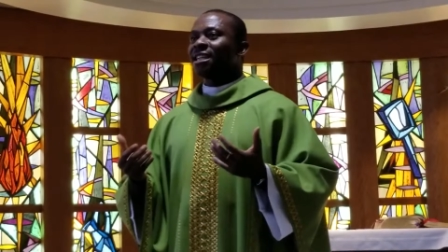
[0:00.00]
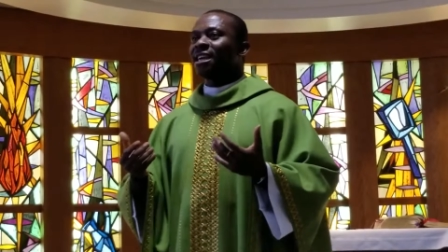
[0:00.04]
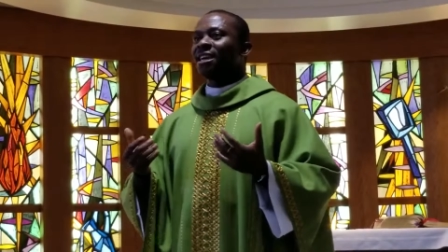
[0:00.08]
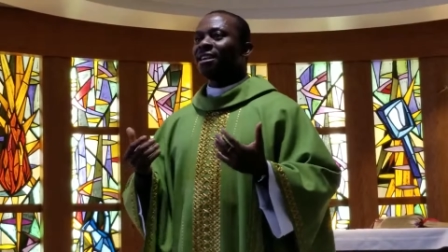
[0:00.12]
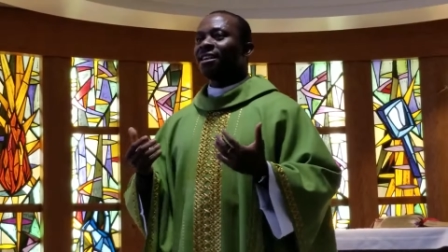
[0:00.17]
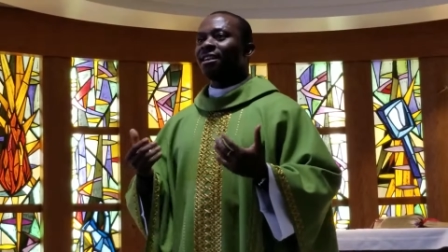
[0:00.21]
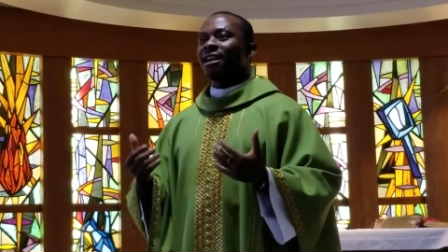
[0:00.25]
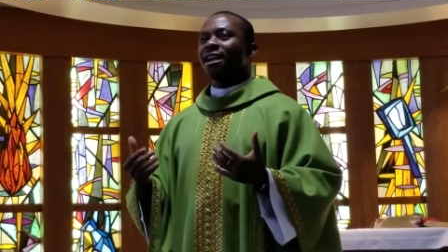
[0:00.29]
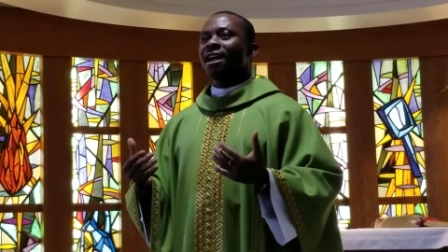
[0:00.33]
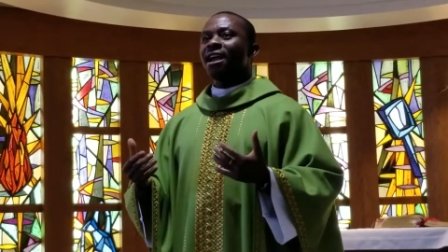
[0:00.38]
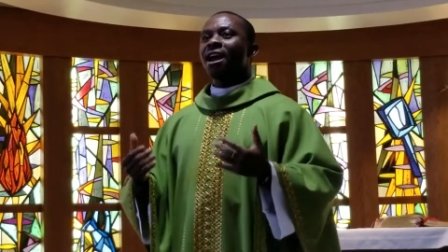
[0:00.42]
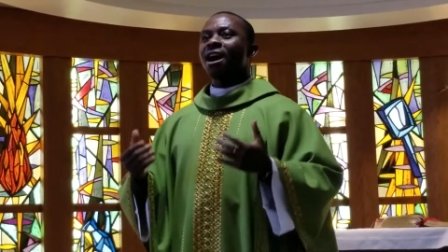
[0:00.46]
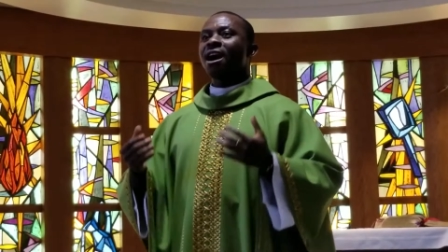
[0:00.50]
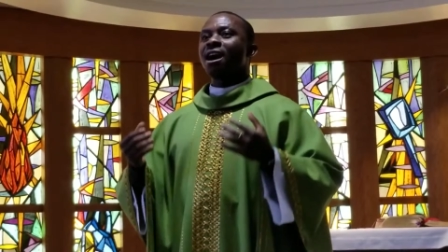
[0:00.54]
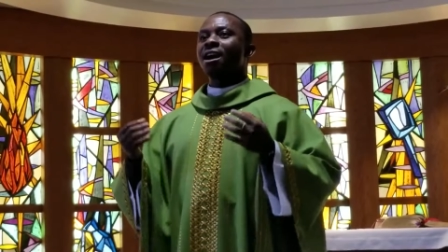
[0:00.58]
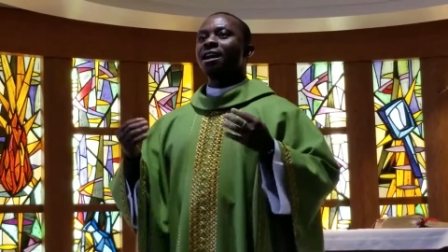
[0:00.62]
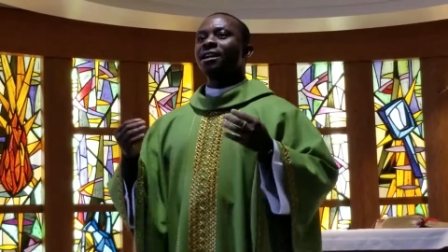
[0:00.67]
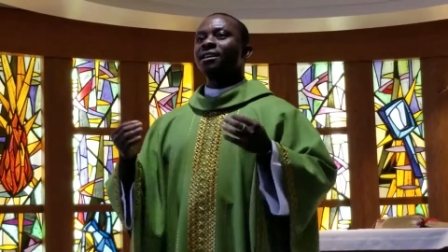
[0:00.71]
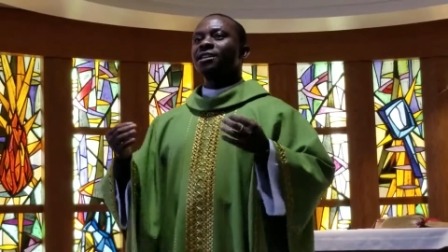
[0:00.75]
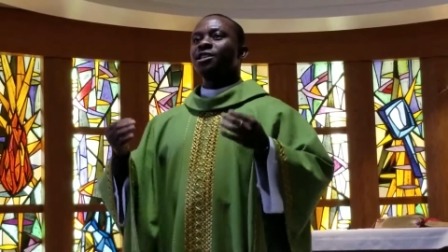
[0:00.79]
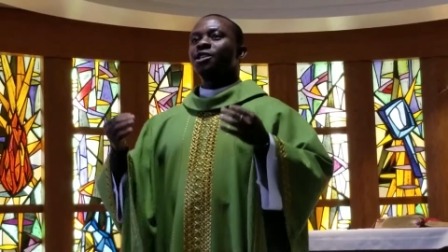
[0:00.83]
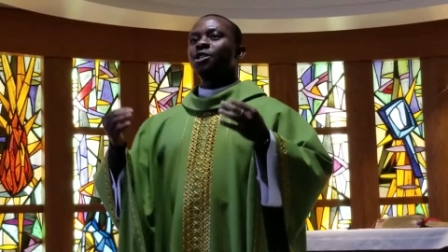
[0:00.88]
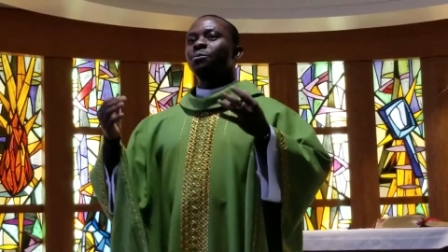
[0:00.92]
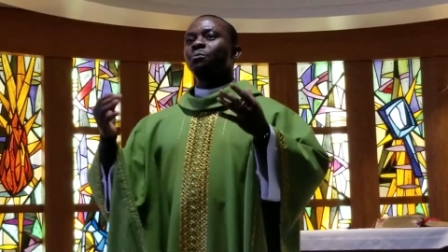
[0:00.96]
that they
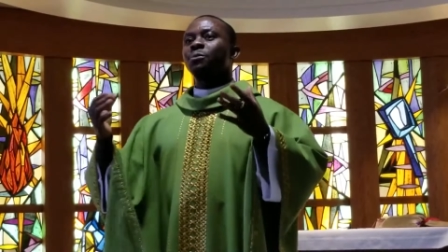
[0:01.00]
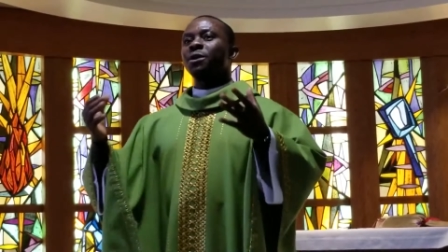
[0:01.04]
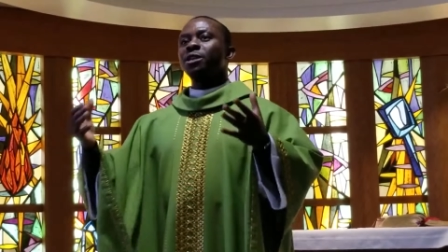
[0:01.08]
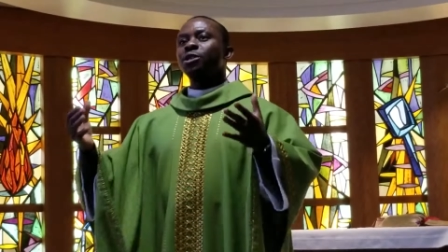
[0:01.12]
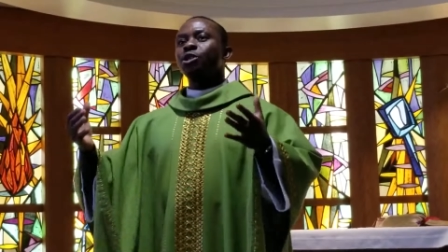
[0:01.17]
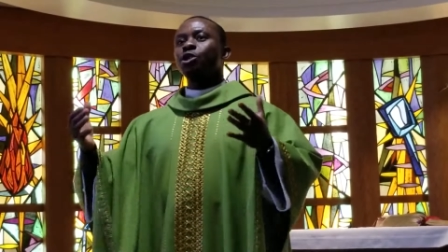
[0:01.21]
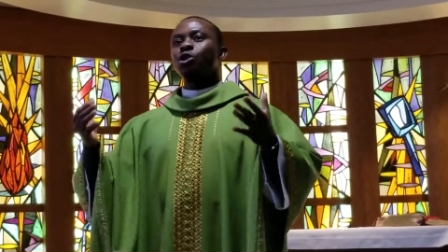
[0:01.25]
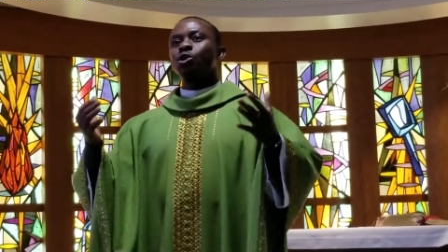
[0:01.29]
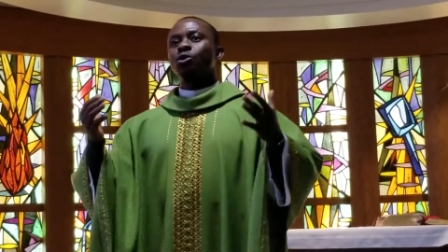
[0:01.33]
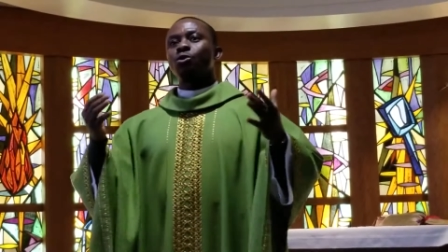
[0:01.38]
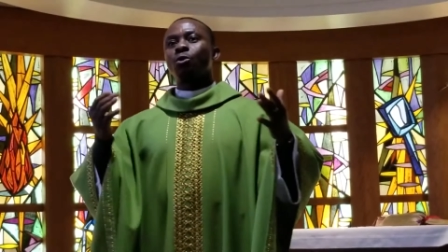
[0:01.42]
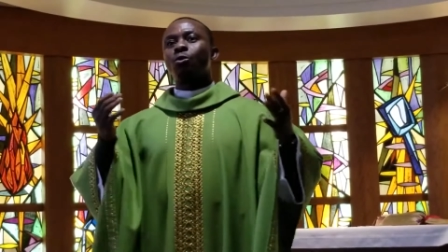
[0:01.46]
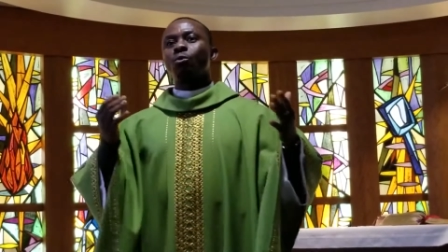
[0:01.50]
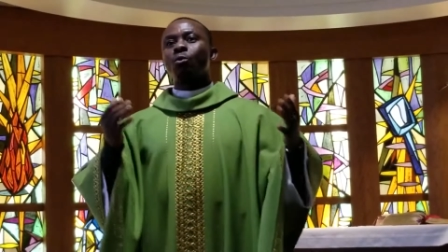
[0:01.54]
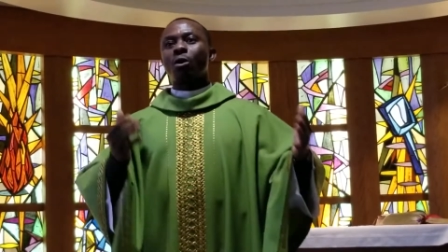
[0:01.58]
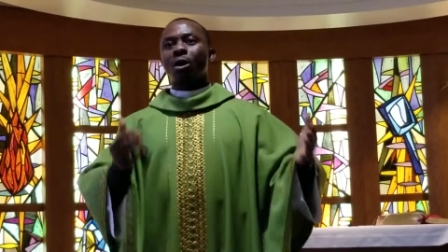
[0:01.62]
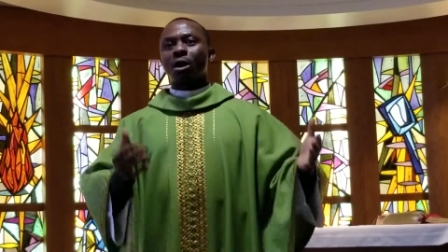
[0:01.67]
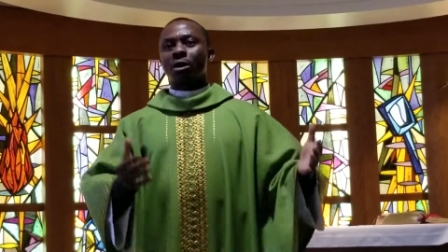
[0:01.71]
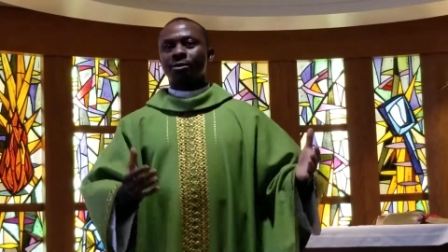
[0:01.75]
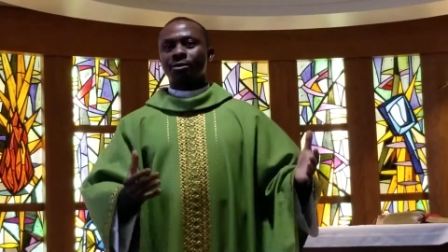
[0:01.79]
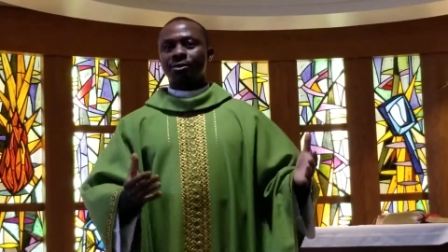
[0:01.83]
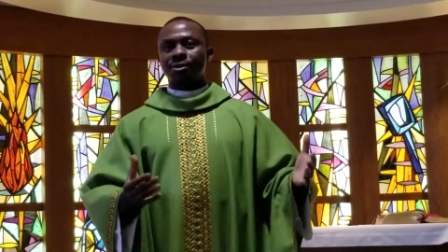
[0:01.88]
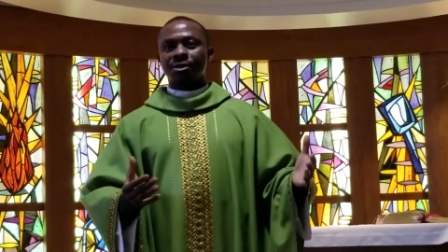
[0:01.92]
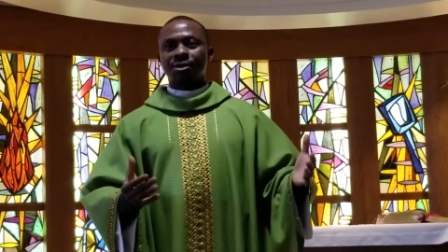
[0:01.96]
are the special
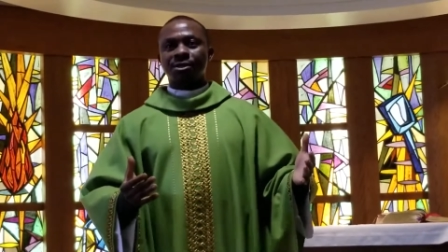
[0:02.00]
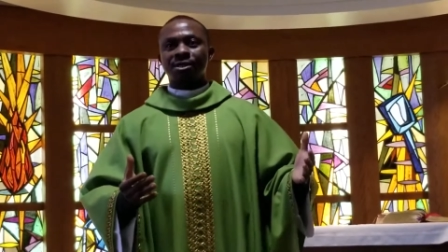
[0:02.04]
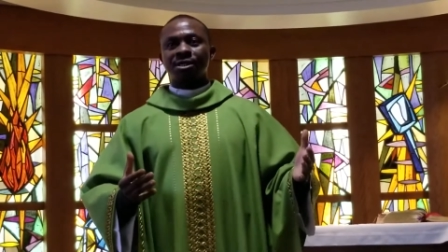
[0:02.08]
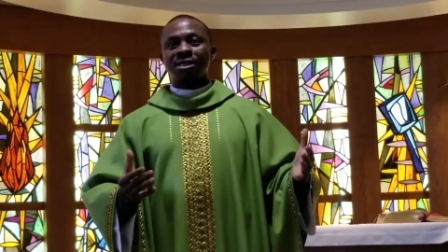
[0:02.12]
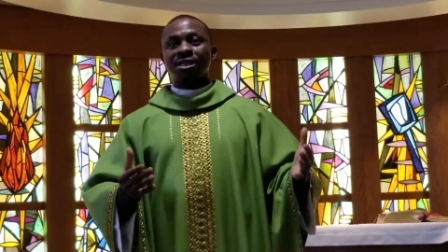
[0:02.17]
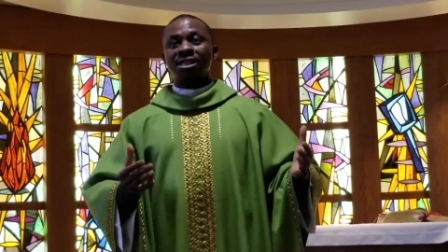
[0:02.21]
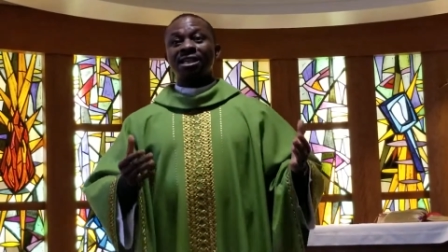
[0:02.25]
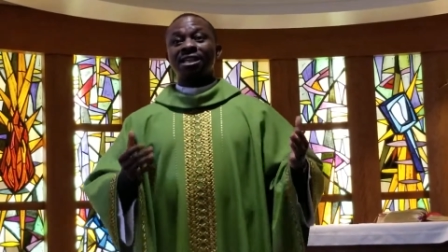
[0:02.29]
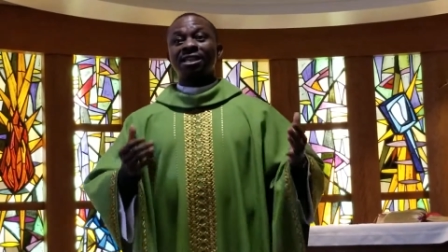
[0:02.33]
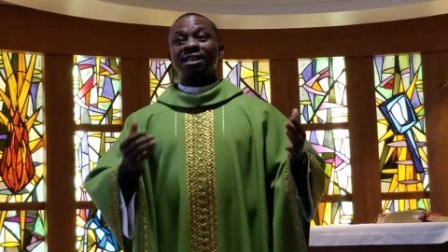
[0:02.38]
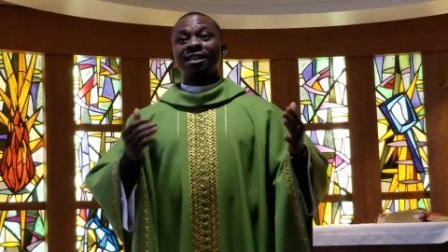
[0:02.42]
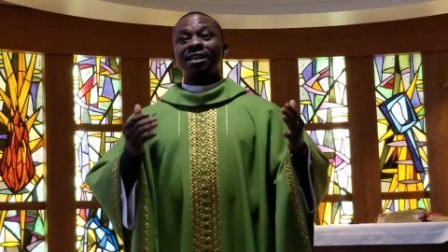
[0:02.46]
ones,